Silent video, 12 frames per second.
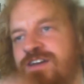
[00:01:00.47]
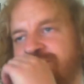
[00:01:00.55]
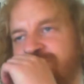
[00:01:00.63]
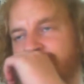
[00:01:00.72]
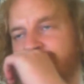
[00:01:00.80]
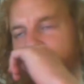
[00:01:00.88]

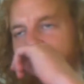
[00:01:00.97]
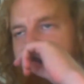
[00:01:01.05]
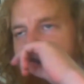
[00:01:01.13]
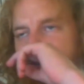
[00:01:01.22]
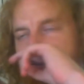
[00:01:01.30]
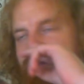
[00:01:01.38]
Dummy
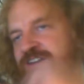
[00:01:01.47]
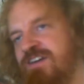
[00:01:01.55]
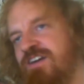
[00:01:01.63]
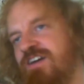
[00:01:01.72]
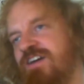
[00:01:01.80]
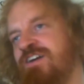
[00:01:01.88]
Red,
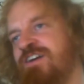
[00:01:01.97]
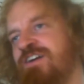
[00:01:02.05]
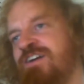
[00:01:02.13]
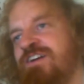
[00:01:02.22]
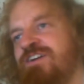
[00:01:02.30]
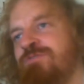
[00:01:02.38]

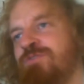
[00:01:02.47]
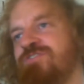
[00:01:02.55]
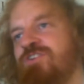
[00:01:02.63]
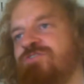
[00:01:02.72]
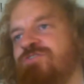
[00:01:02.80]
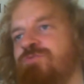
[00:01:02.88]
which
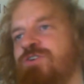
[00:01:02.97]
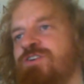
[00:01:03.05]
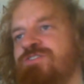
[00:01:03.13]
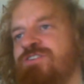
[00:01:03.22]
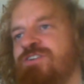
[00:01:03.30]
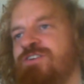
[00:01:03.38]
also
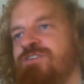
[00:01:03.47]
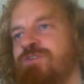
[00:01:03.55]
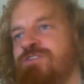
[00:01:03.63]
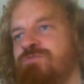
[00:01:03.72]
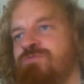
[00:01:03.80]
was